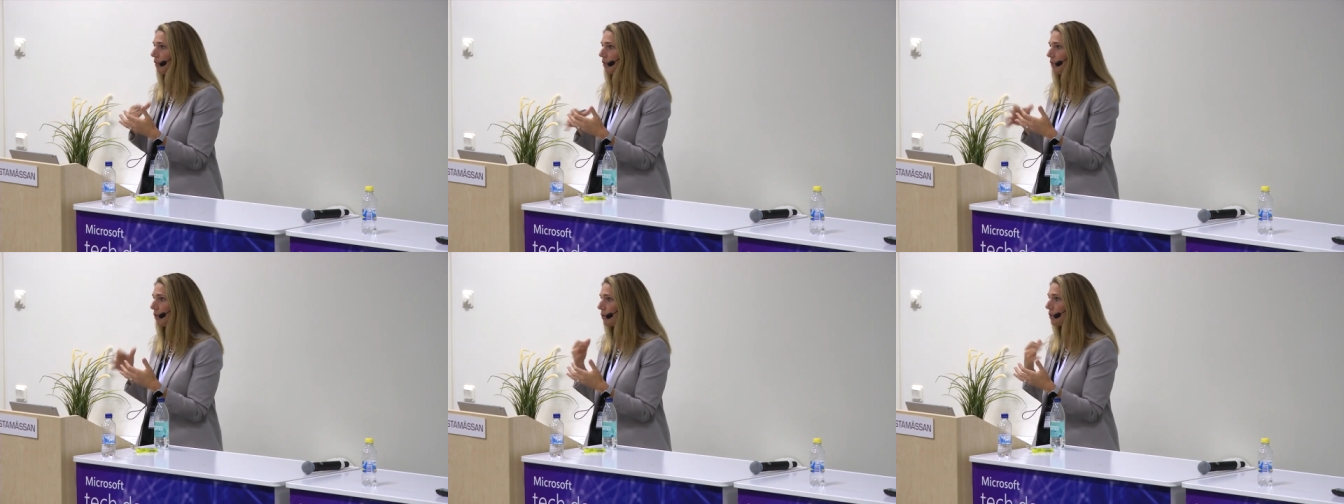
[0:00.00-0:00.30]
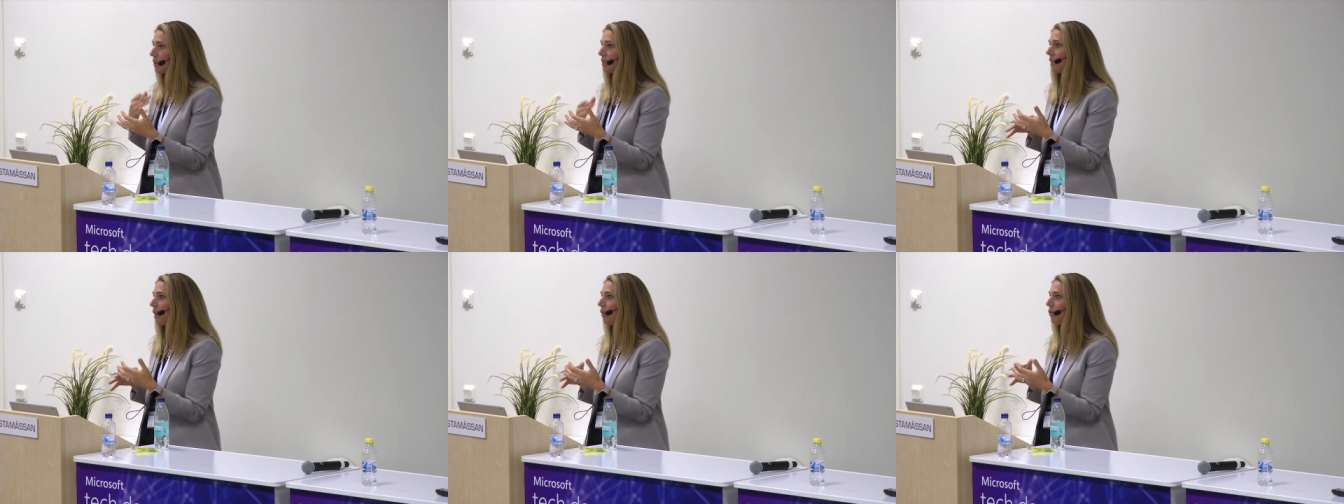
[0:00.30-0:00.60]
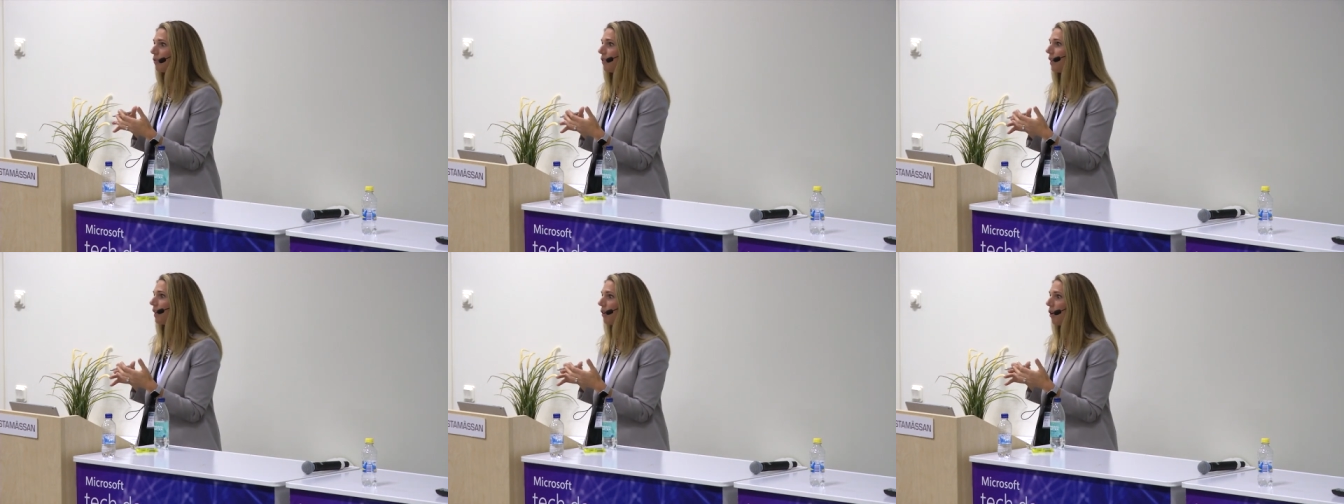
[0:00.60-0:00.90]
you know,
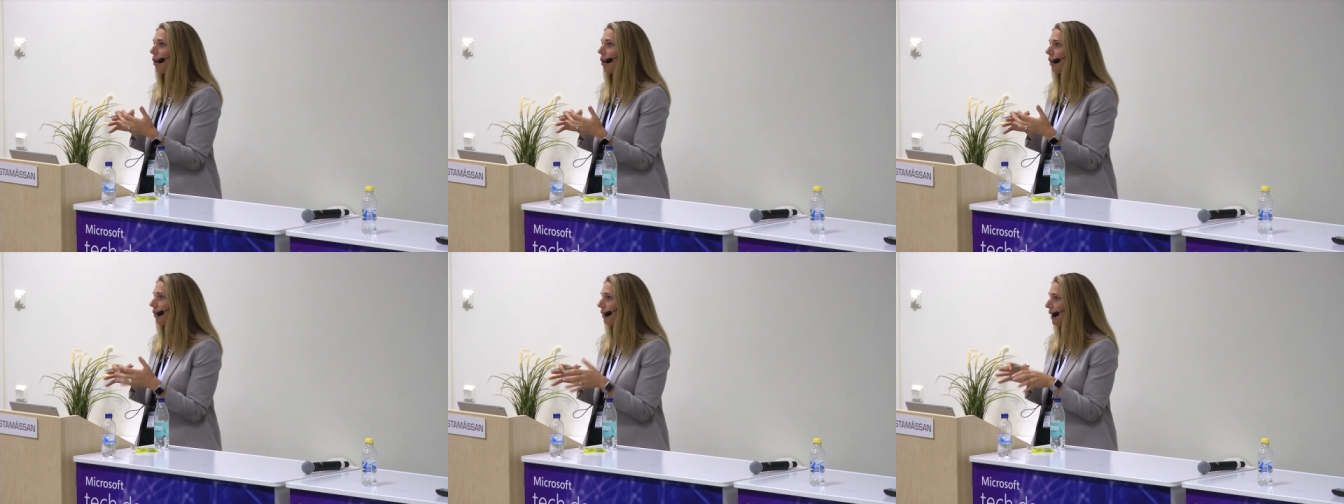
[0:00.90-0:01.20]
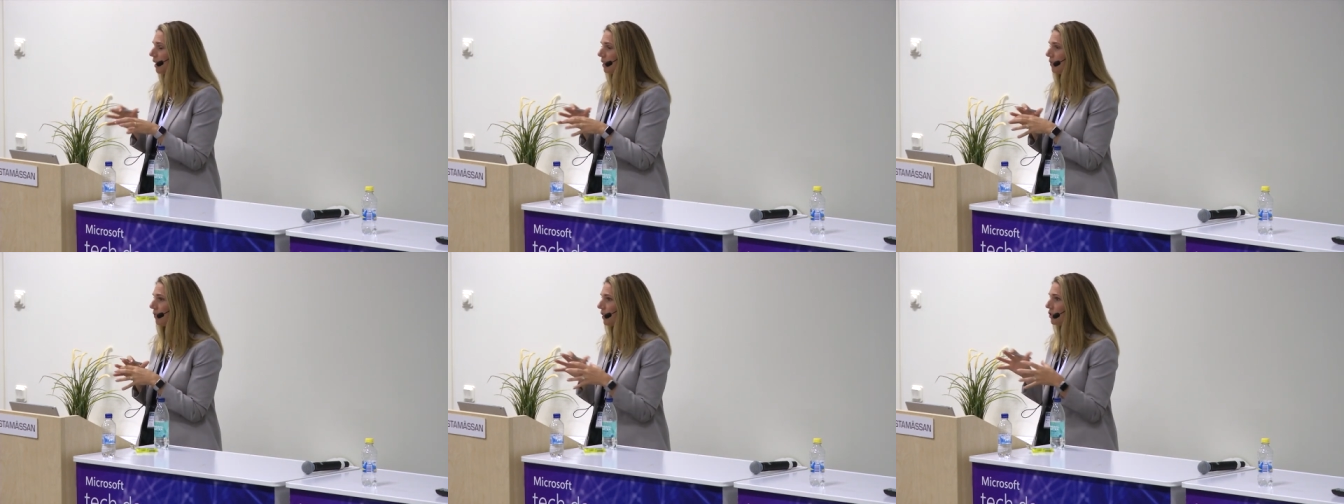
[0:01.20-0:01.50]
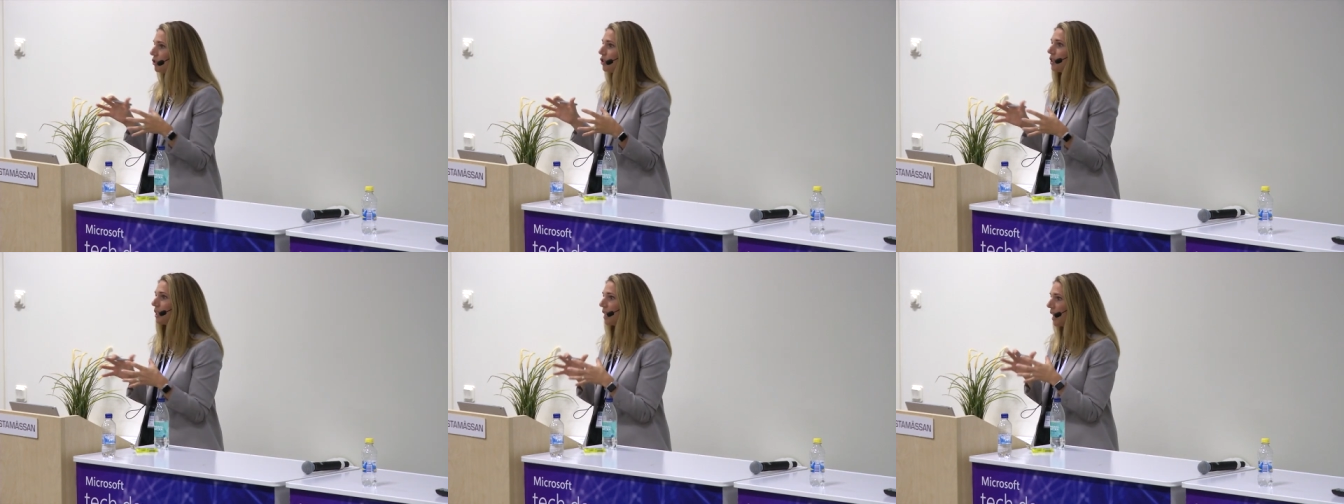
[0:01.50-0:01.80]
stuff that are kind of
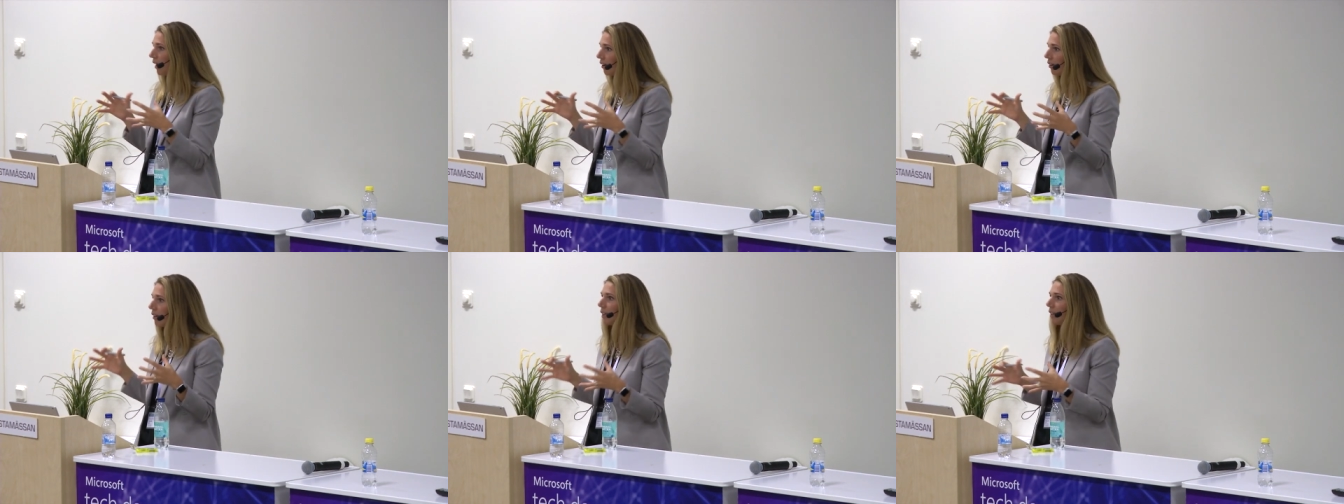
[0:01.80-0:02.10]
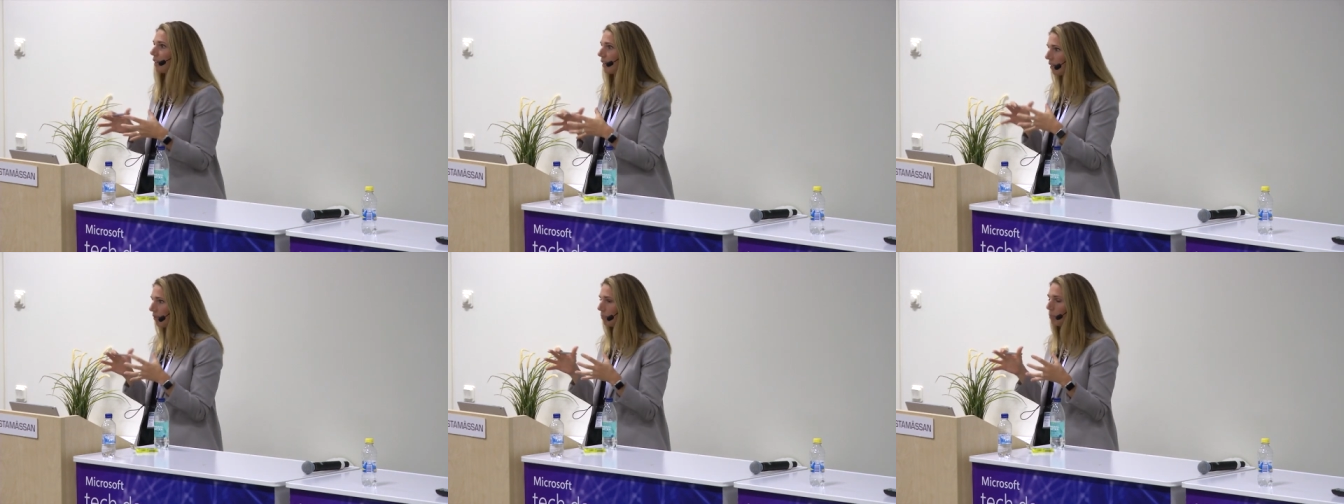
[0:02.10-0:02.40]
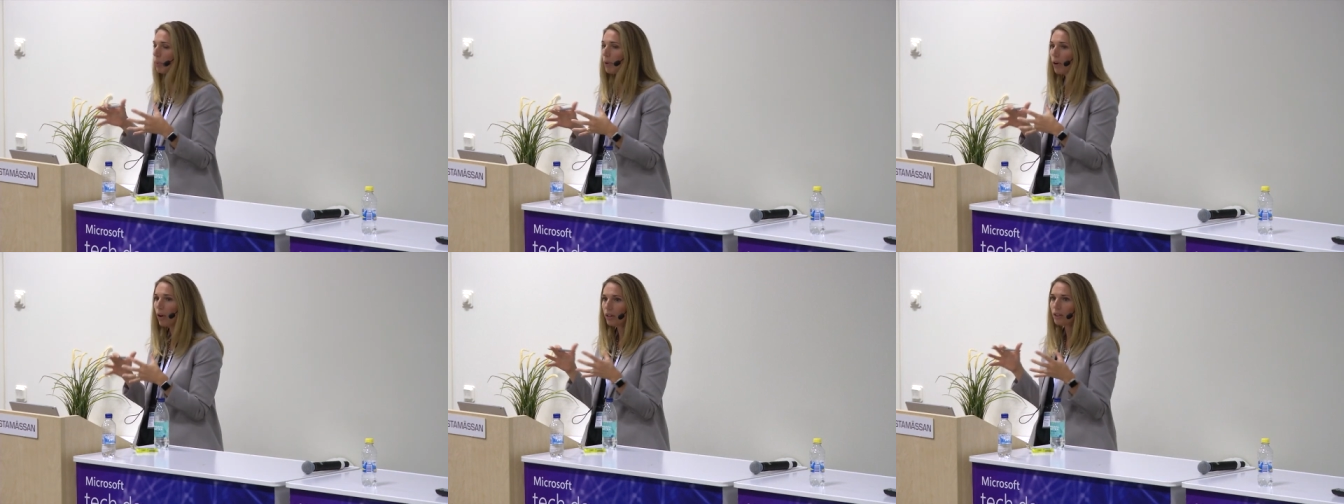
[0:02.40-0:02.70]
the generic
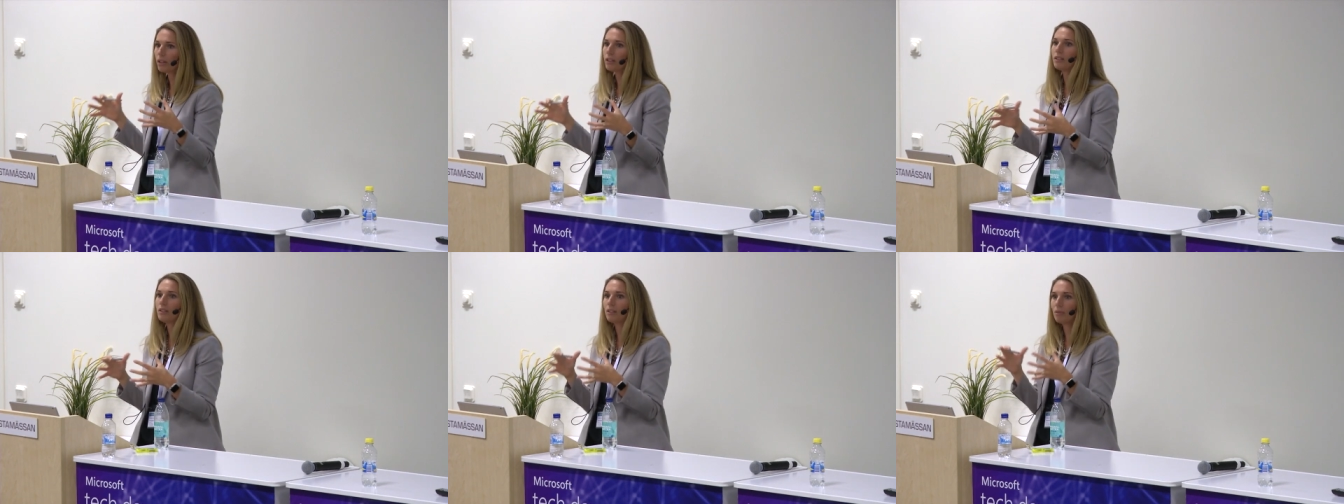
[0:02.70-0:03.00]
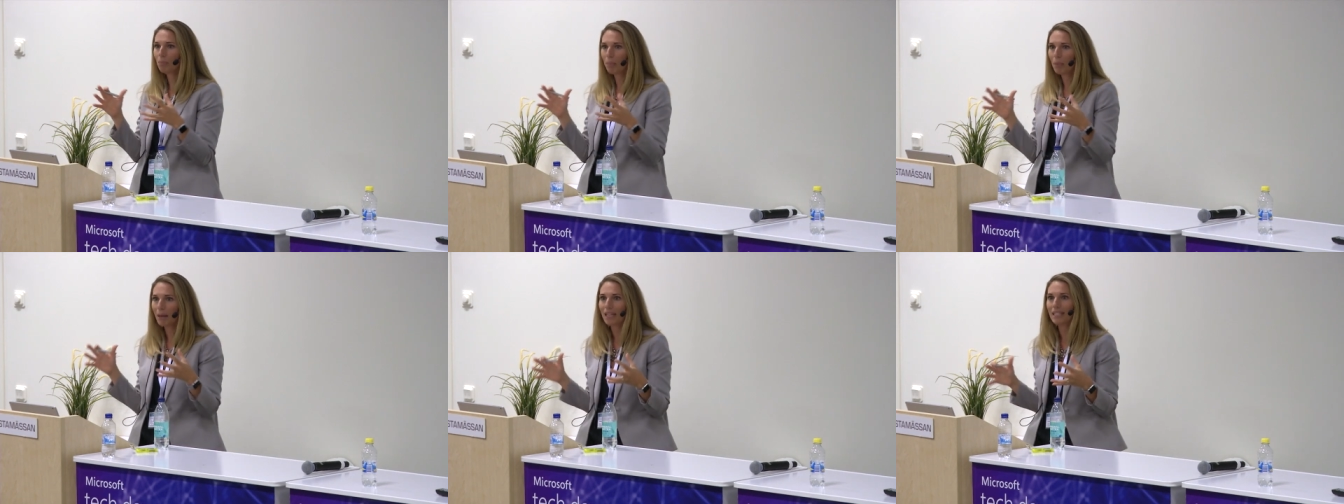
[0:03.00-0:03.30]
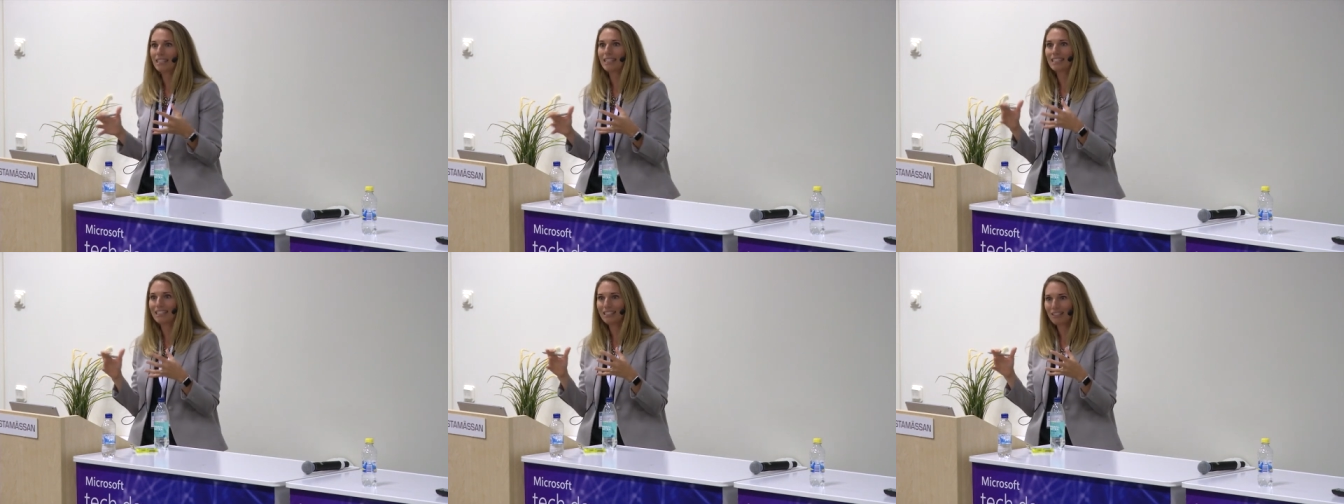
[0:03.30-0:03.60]

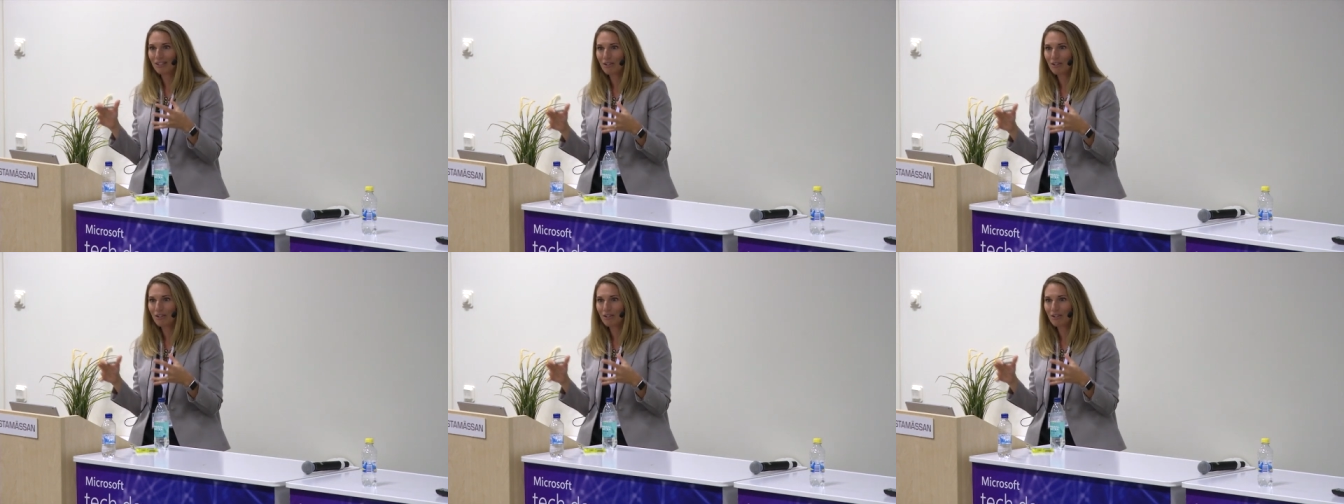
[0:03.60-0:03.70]
product-based,